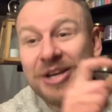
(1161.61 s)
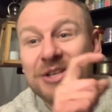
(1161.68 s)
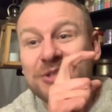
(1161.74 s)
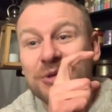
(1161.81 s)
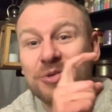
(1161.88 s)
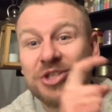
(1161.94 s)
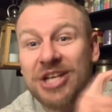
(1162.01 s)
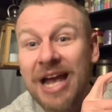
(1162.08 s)

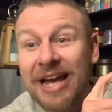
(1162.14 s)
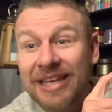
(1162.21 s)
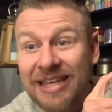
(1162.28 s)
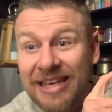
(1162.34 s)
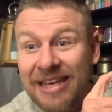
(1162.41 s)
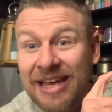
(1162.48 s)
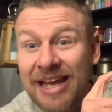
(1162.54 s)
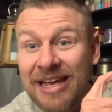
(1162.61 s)
So
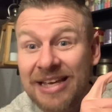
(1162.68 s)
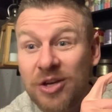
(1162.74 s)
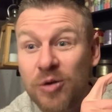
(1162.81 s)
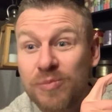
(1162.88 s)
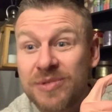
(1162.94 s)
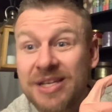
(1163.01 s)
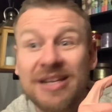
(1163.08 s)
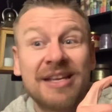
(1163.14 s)
Jiaki
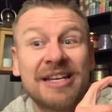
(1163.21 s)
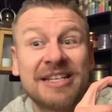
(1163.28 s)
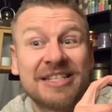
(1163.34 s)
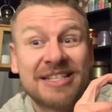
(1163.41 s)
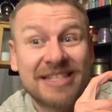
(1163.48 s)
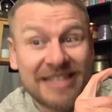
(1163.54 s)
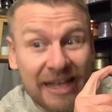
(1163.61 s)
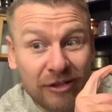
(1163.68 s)
comes in
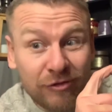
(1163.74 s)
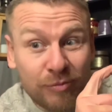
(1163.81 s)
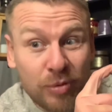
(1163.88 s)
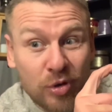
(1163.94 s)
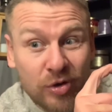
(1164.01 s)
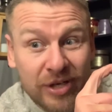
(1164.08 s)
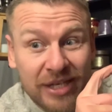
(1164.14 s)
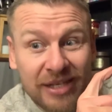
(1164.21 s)

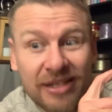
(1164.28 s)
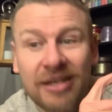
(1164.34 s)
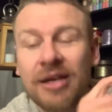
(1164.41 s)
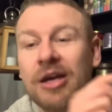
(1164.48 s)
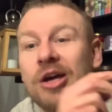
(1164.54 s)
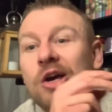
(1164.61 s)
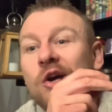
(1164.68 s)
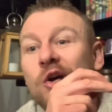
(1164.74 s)
self-burning,
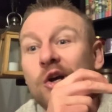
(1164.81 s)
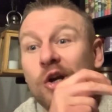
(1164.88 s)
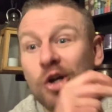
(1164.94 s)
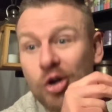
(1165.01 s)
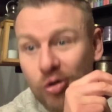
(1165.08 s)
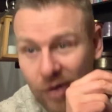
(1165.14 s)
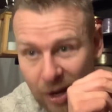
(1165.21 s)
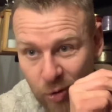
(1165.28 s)

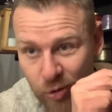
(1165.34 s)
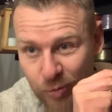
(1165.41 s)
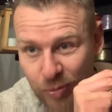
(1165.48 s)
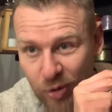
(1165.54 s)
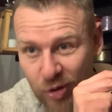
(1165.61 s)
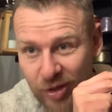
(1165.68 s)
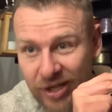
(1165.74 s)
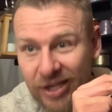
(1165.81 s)
ground
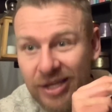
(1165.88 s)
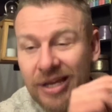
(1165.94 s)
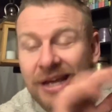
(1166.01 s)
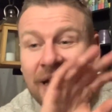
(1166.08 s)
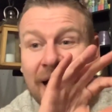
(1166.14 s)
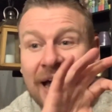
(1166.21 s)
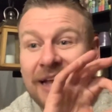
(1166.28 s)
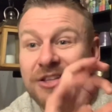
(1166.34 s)
burning
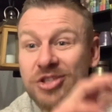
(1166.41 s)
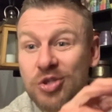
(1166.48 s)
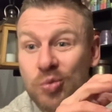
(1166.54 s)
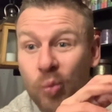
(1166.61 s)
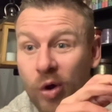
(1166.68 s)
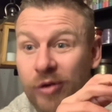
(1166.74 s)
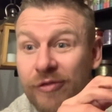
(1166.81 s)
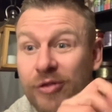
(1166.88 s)
and
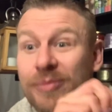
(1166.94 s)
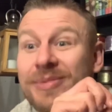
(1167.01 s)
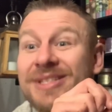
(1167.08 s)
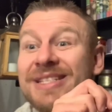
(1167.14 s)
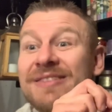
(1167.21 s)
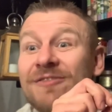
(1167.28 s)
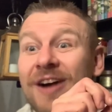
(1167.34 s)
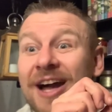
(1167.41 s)
one of them is
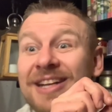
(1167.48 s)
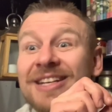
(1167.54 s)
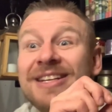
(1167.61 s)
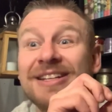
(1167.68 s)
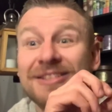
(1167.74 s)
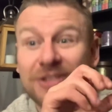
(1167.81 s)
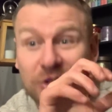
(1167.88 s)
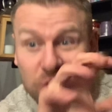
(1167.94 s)
divided
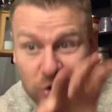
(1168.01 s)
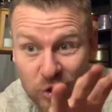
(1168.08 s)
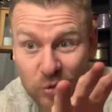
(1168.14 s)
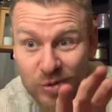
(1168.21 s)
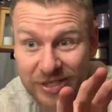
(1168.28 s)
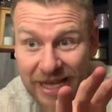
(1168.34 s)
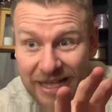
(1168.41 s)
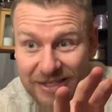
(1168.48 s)
into two
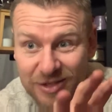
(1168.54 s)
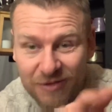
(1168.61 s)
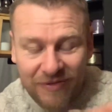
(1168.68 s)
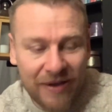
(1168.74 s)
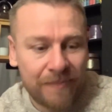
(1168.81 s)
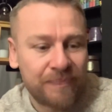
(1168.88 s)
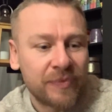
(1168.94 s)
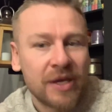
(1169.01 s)
sets of
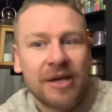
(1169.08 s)
it.